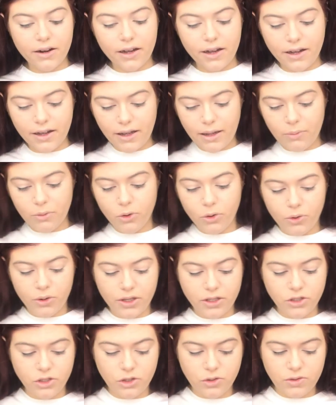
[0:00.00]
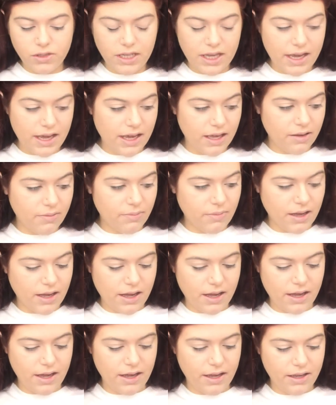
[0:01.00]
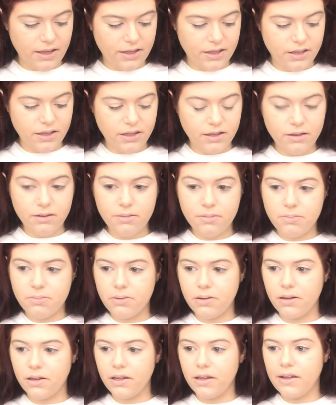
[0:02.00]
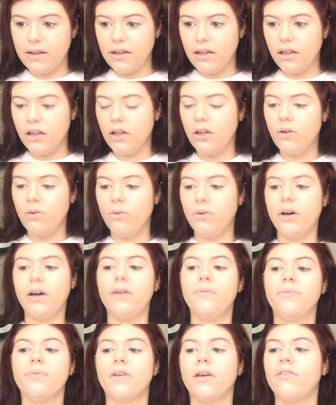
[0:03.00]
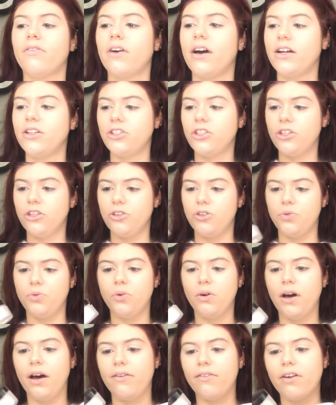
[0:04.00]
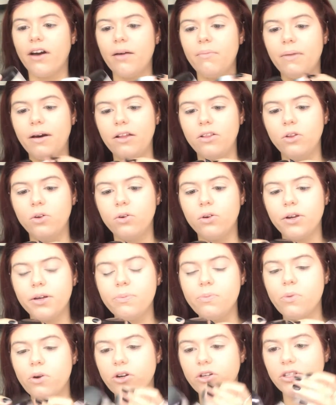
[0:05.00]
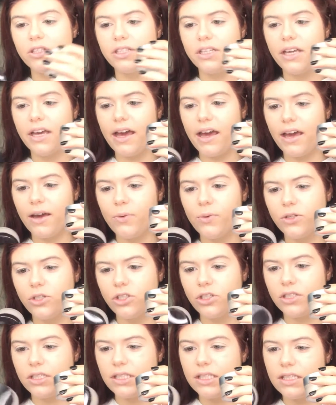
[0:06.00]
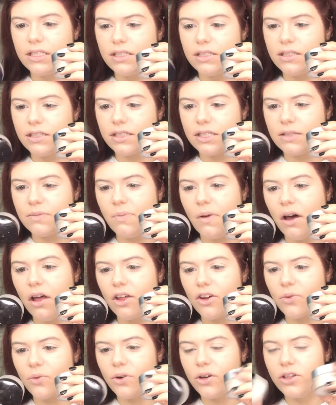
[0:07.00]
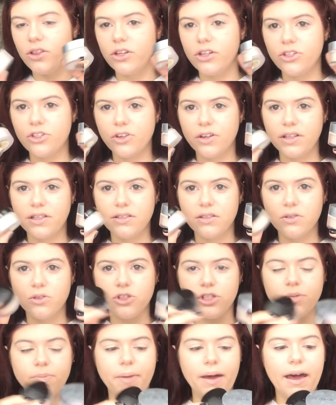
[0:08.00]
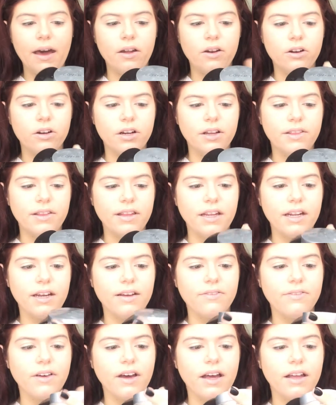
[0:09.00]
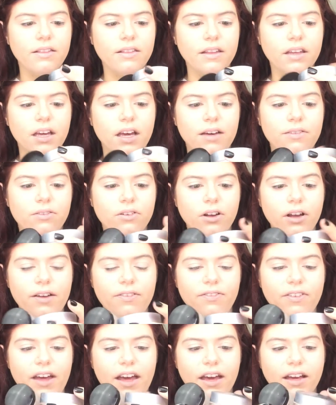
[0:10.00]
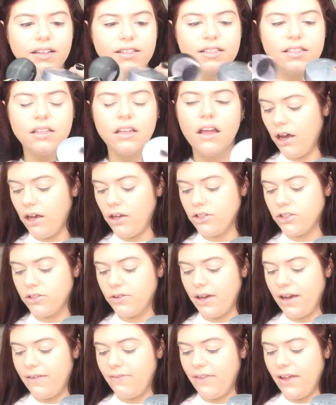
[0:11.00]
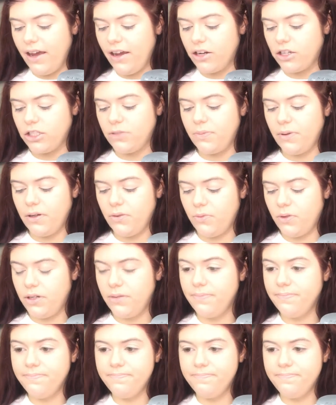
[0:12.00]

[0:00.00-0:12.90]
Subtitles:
I am going to take my, well, I've got two. I've got my Laura Mercier, which is, this is a smaller one, the translucent powder, and then I've got the Cover FX. I also have the Airspun one.